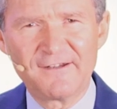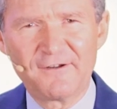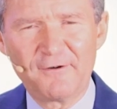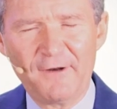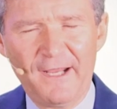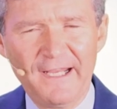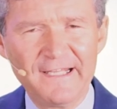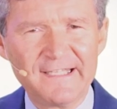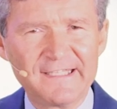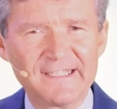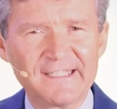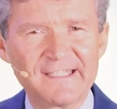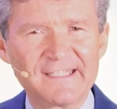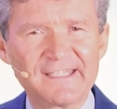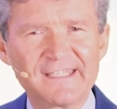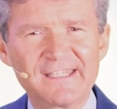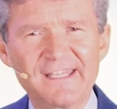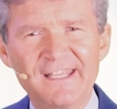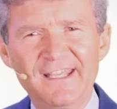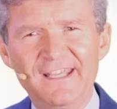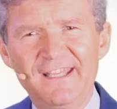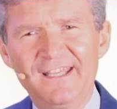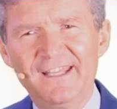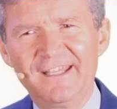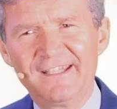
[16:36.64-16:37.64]
crisis,
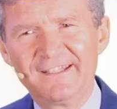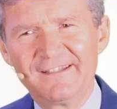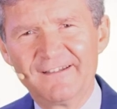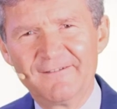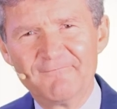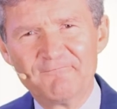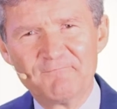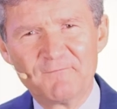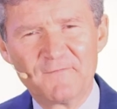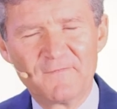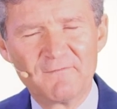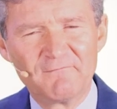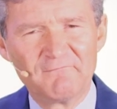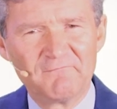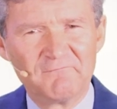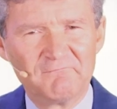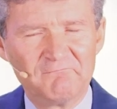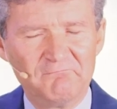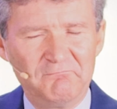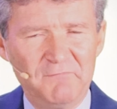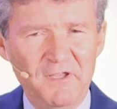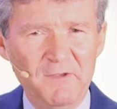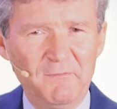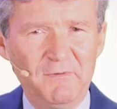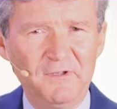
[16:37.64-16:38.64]

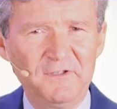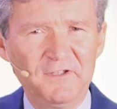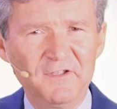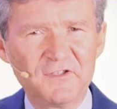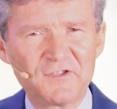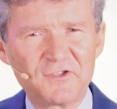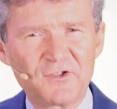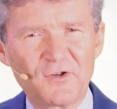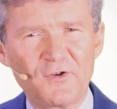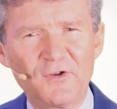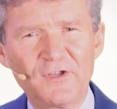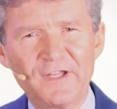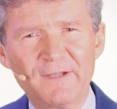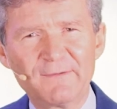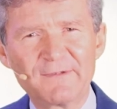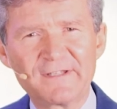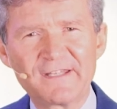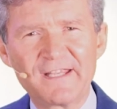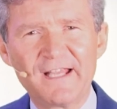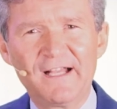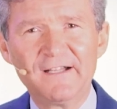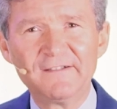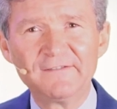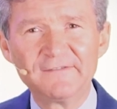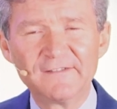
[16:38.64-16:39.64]
people destroy
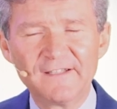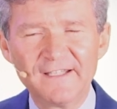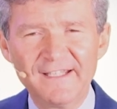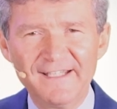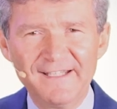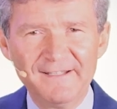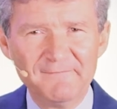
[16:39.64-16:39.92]
themselves,